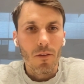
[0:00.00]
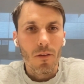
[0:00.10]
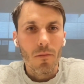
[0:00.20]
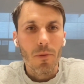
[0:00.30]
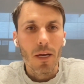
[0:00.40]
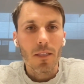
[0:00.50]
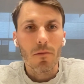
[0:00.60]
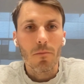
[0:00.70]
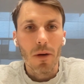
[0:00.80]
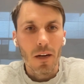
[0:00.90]
the best
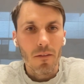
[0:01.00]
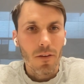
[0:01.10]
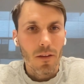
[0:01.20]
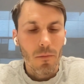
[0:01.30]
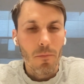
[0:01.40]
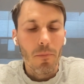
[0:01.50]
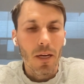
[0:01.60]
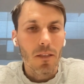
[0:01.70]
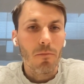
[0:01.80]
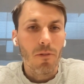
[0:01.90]
benefit and the best